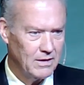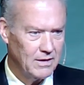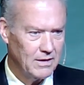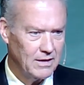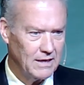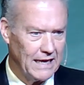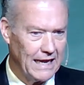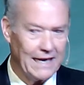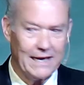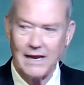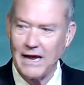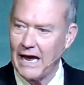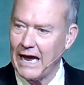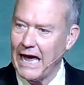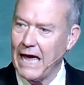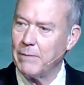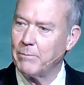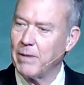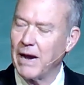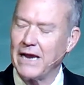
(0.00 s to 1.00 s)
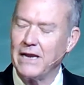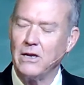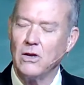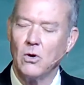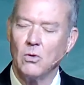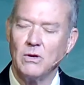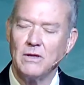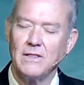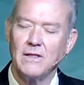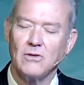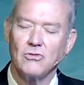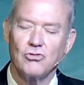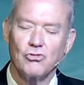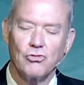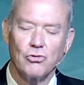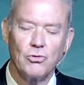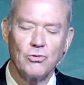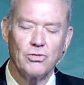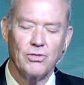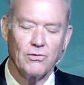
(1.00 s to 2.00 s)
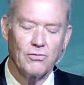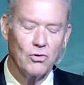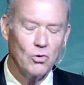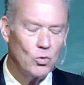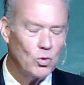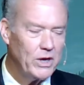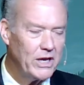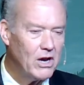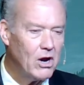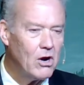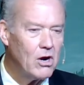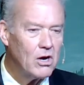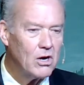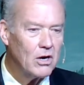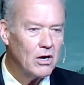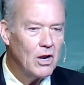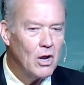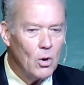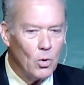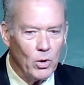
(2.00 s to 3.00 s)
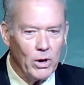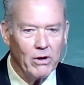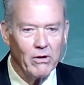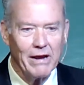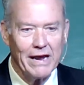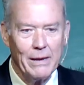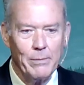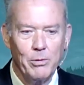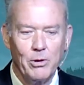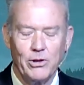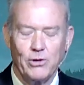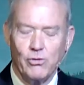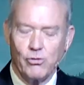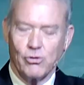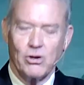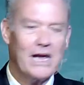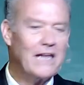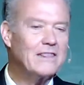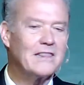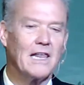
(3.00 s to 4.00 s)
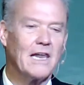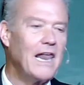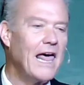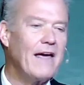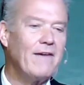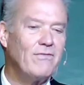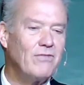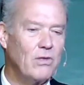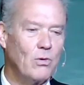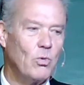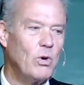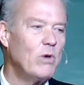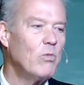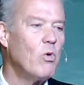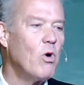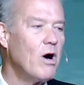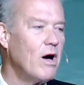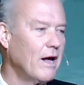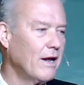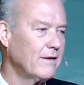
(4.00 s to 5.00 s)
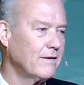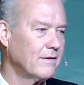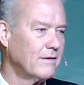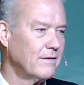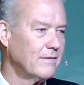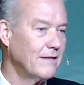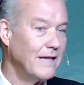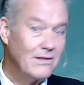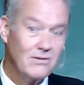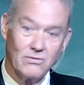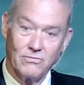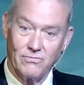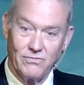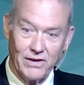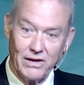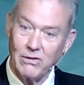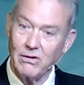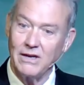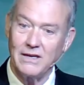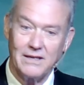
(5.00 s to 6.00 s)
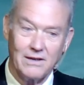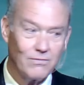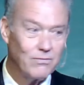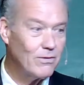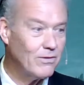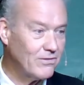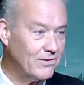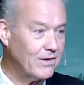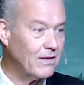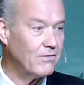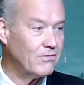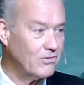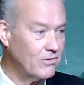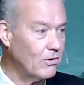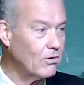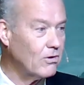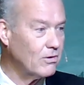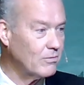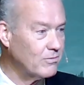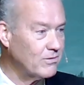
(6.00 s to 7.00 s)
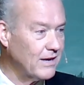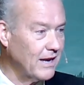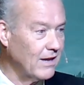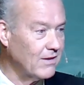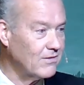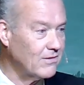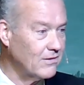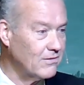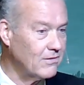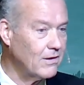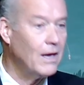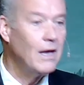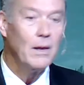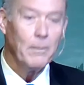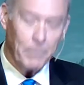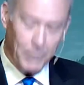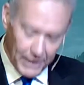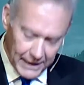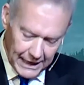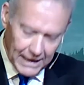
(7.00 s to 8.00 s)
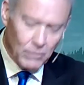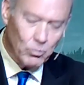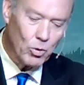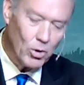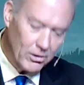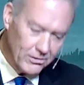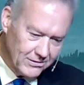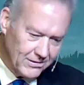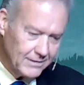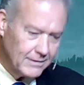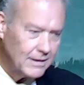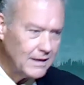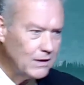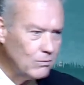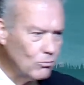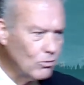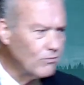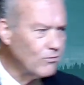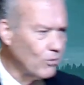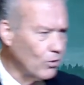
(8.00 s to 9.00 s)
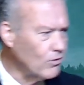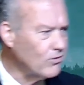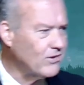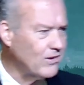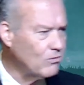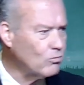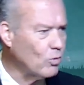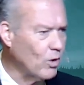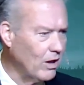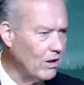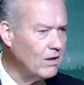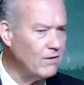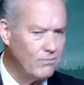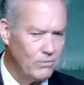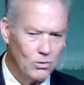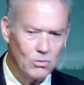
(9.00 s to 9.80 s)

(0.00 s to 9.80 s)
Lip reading: And by knowing the truth of who we are able to create the life that we want. That's a very different set of circumstances. But it works in reverse as well. If